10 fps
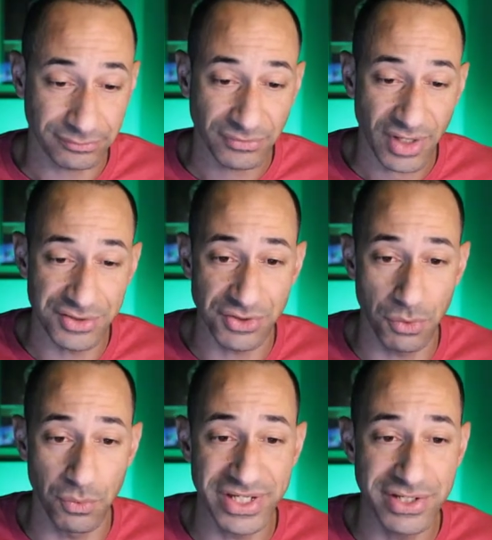So
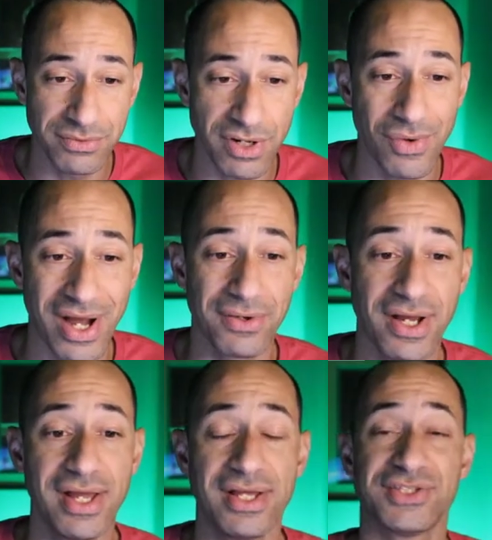when you go out,
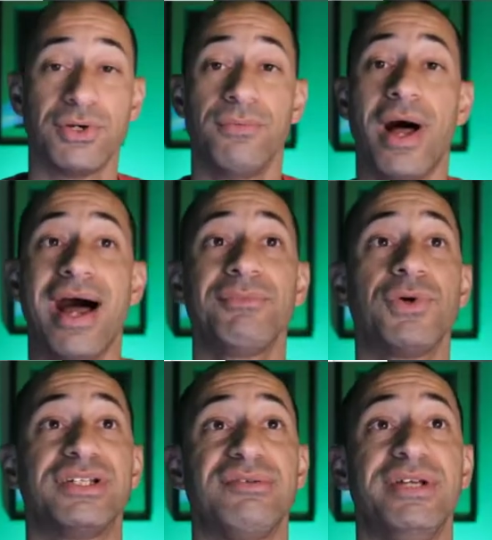so I'm going
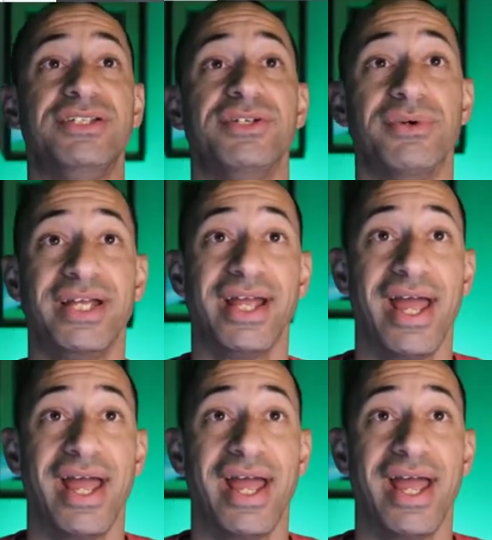to be doing